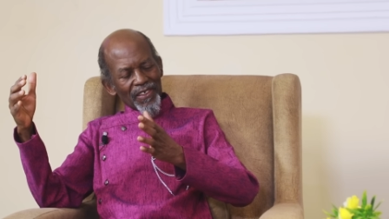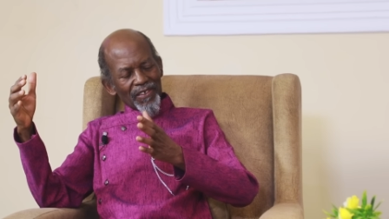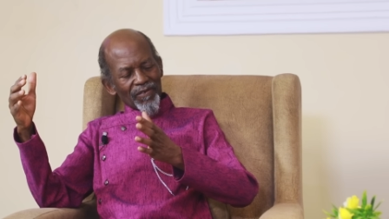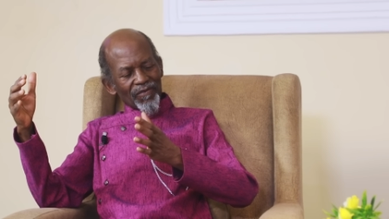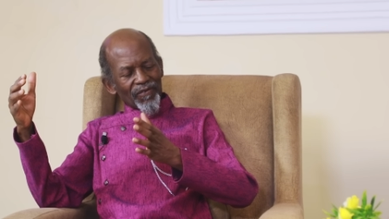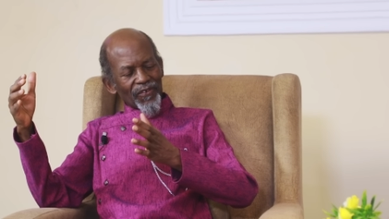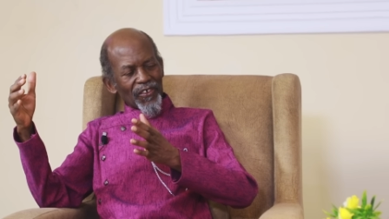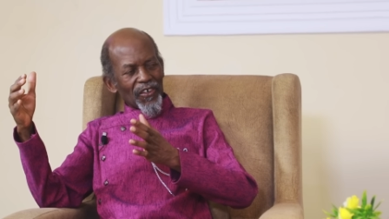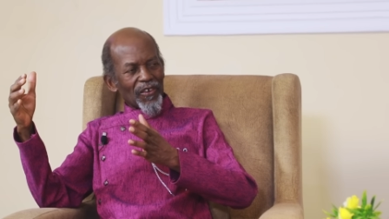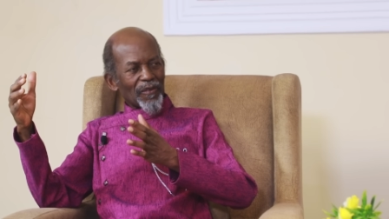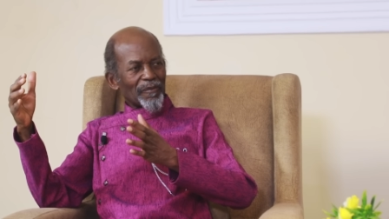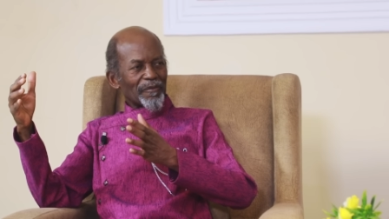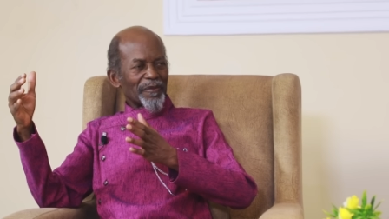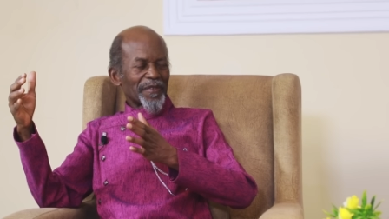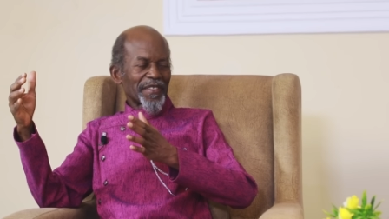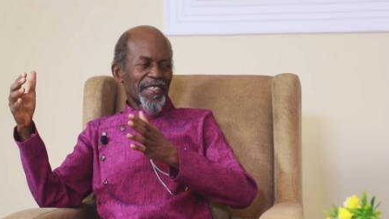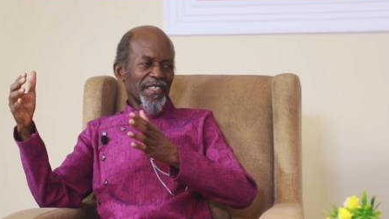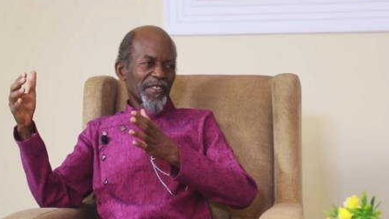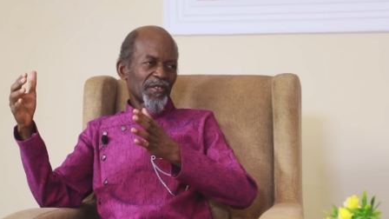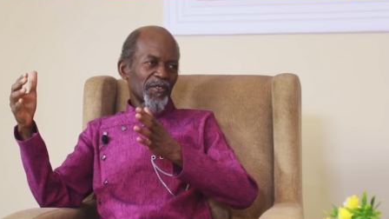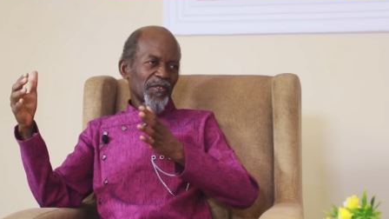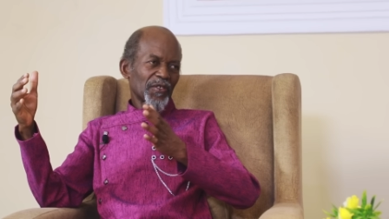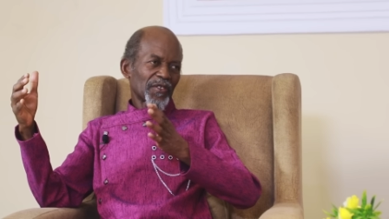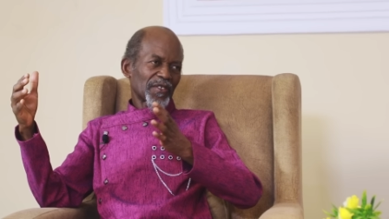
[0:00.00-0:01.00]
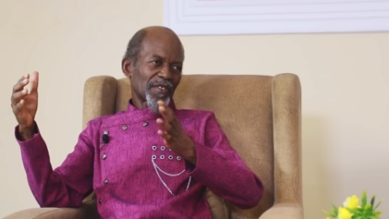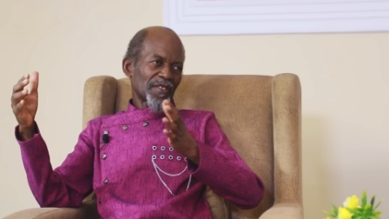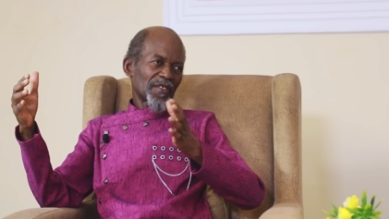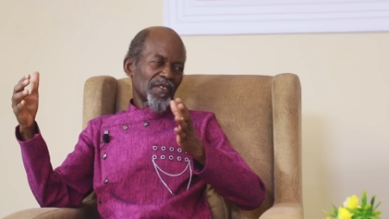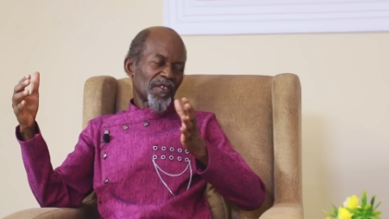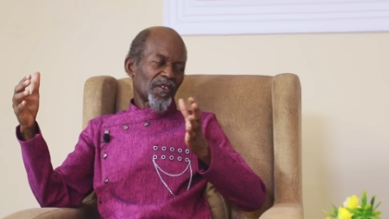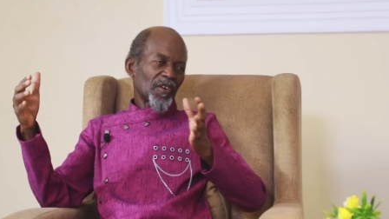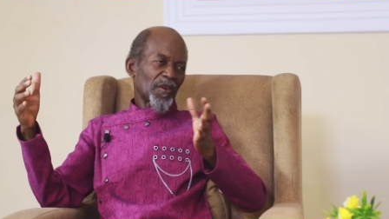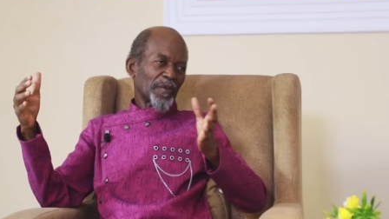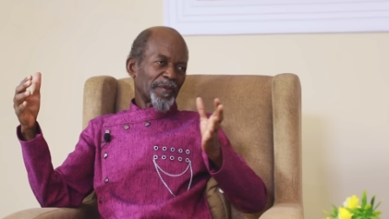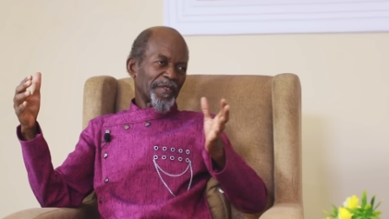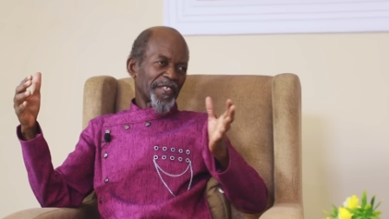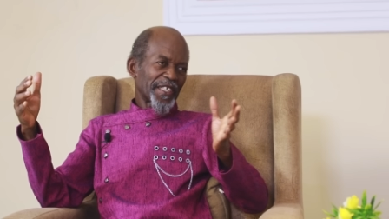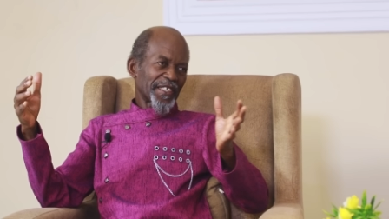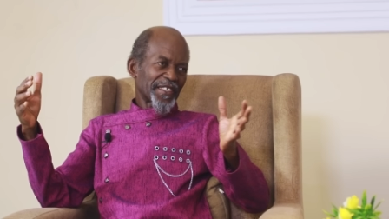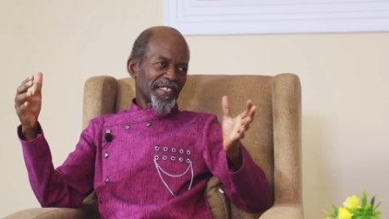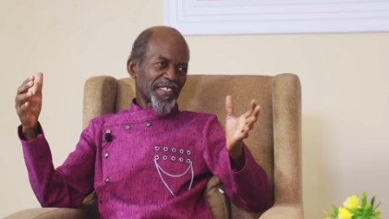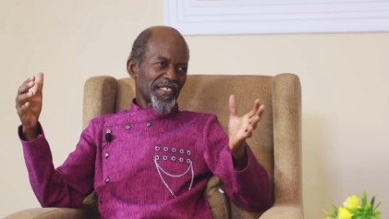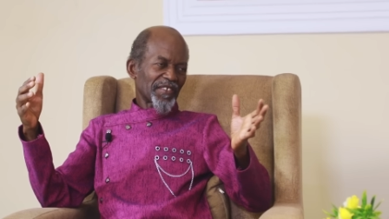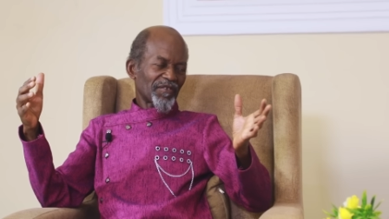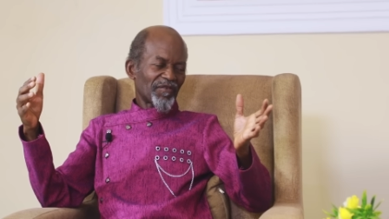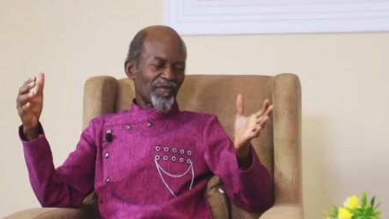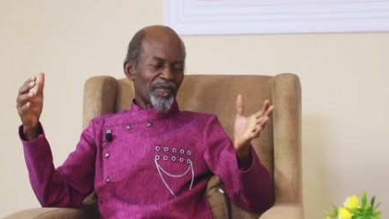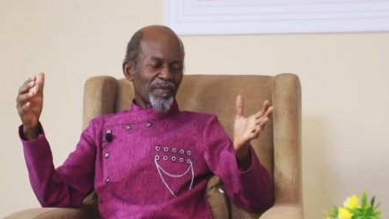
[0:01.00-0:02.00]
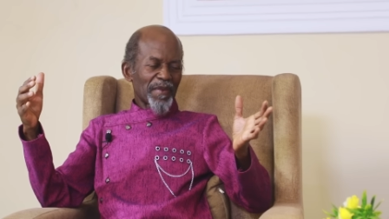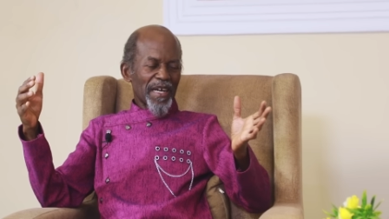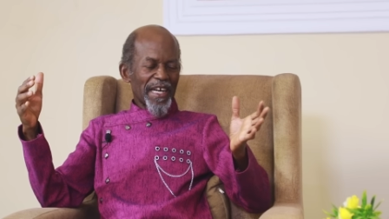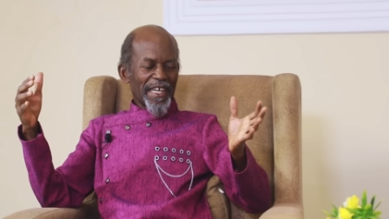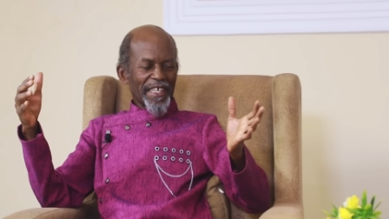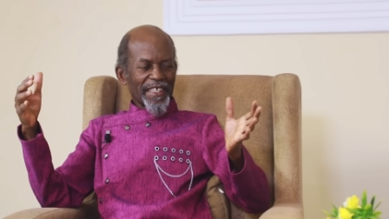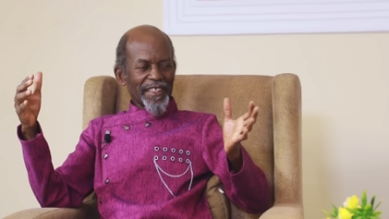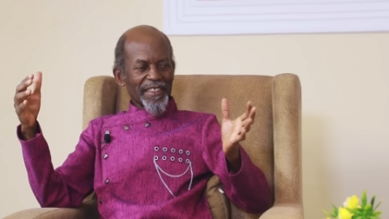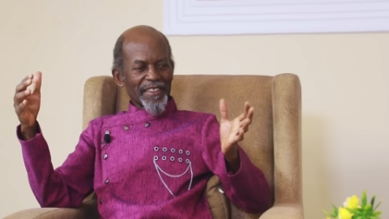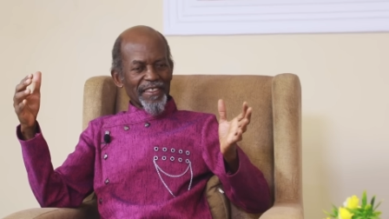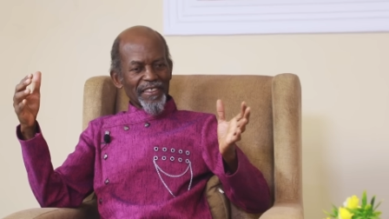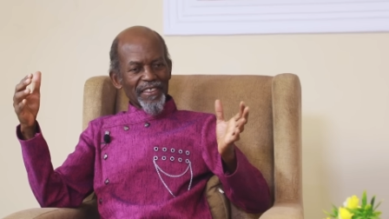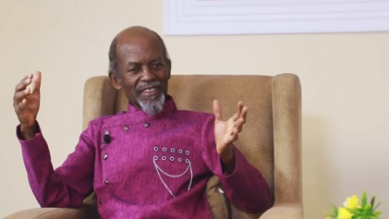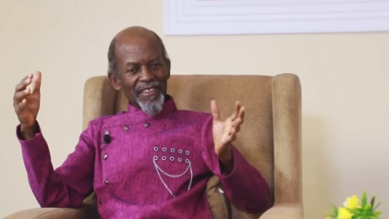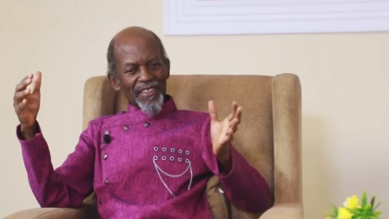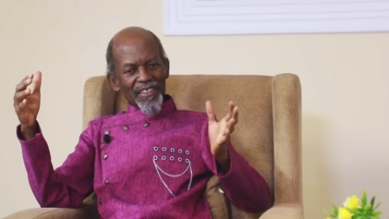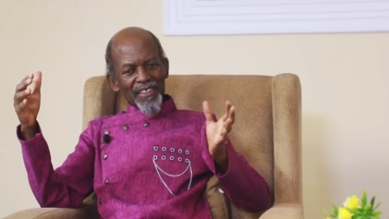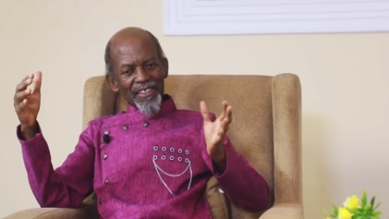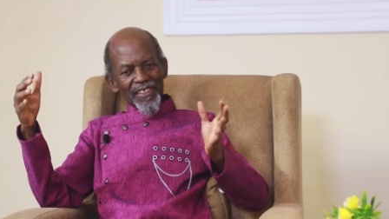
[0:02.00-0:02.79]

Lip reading: from this objective mind